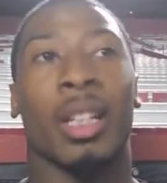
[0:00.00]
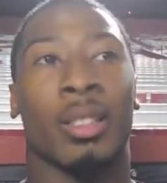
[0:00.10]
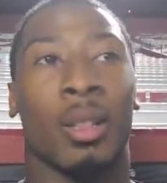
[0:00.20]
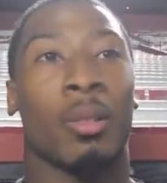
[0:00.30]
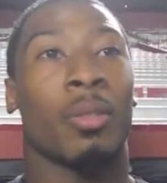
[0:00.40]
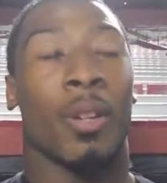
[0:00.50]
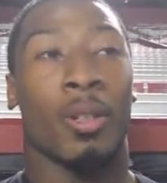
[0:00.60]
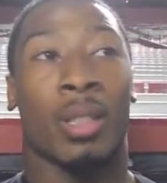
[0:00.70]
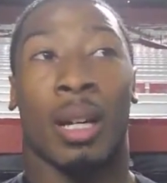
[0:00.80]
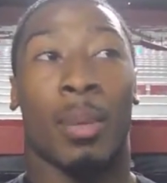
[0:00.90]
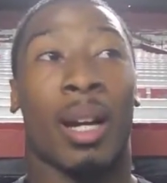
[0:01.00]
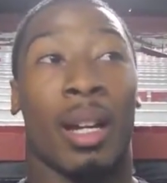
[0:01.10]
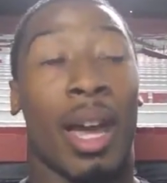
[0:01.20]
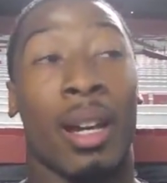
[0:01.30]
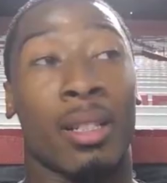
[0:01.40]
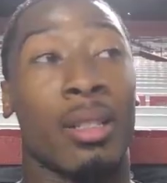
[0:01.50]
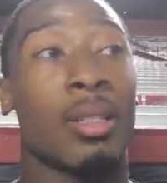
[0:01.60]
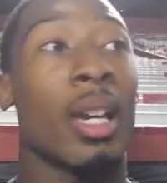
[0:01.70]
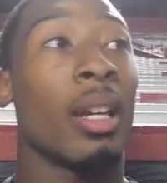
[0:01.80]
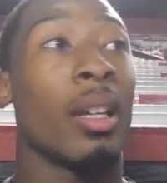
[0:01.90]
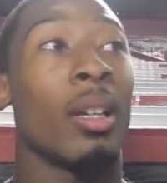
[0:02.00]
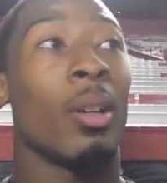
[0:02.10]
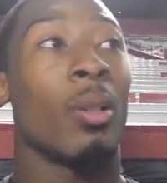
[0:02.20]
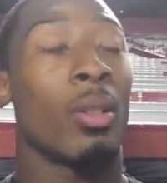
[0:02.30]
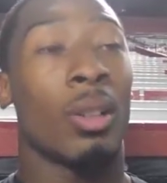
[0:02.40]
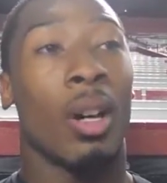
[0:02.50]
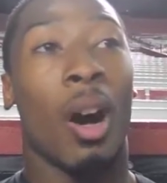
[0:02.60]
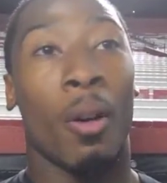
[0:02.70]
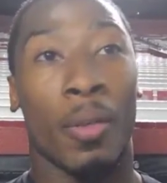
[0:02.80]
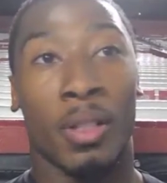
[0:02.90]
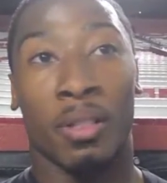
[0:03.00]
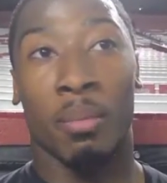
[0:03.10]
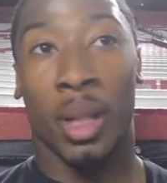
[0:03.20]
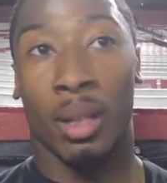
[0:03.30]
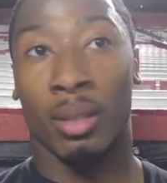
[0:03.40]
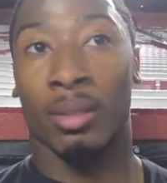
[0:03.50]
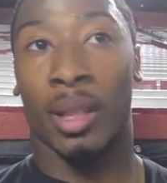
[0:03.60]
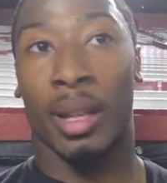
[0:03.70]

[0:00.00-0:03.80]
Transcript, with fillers: Yes, sir. First time I actually sat in on an offensive meeting,